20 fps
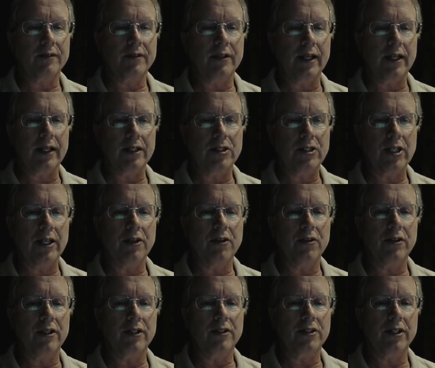can tell you
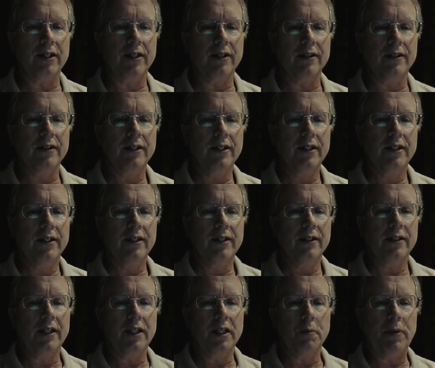that
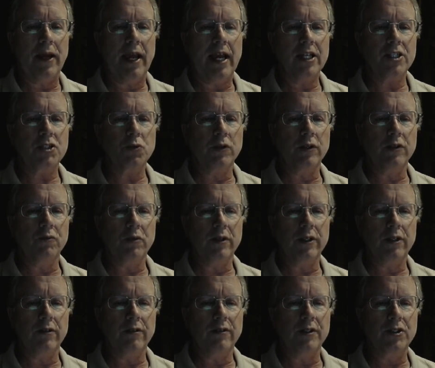in the past, when
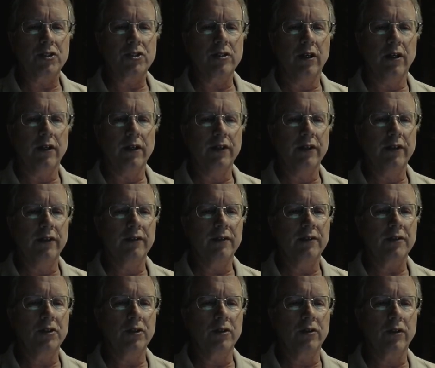you installed
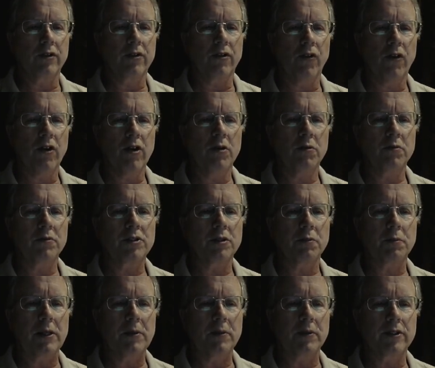Google Chrome to
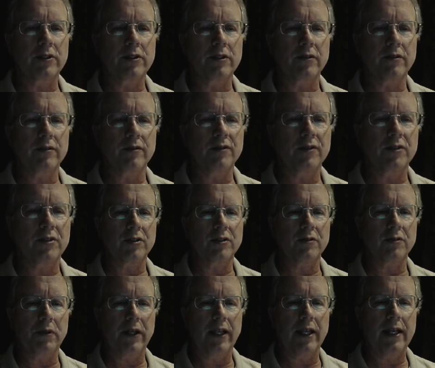be able to
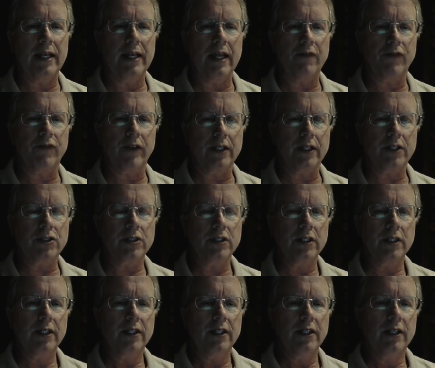play Netflix,
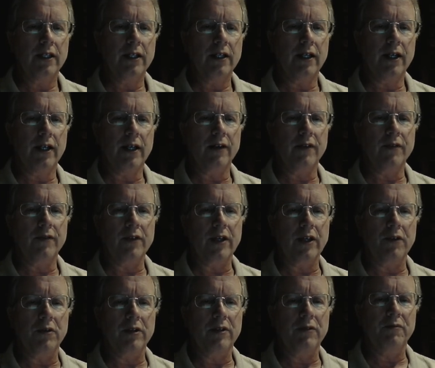
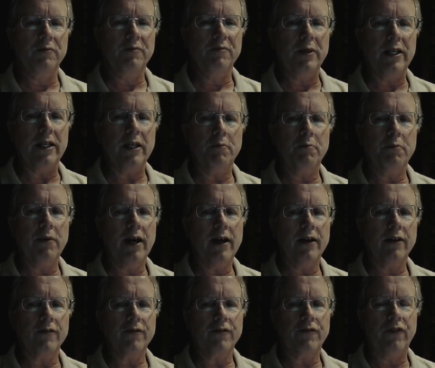it would be
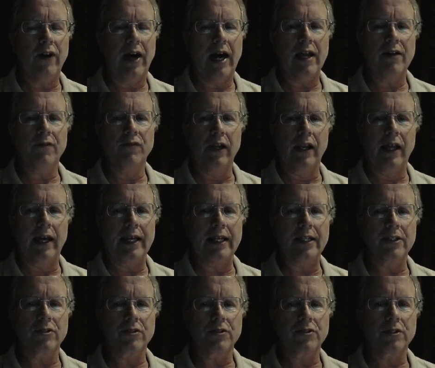about 5
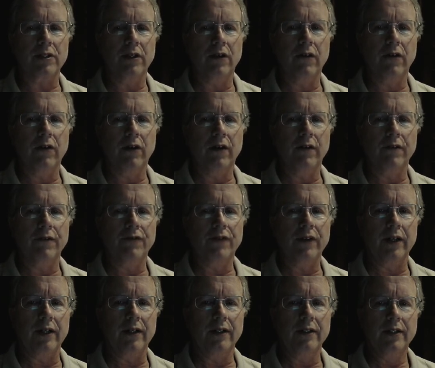lines or so
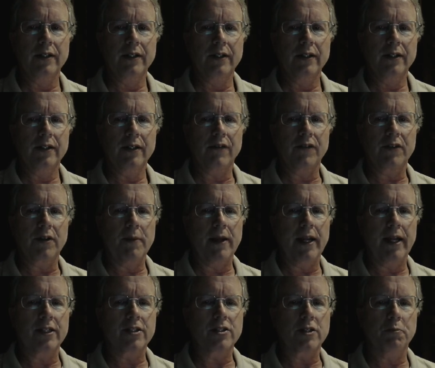of
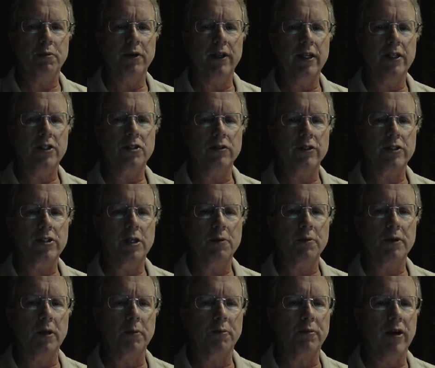commands to put into a
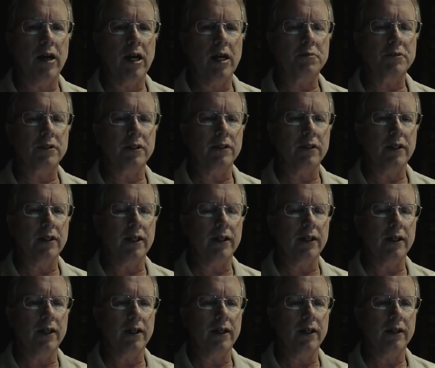terminal prompt
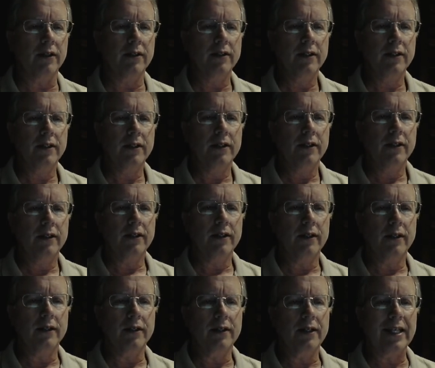and
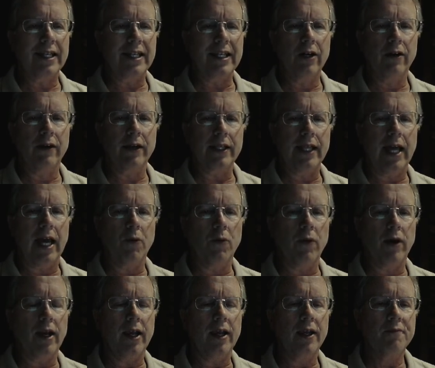get it going that
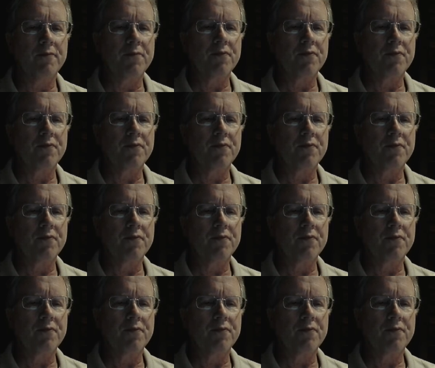way.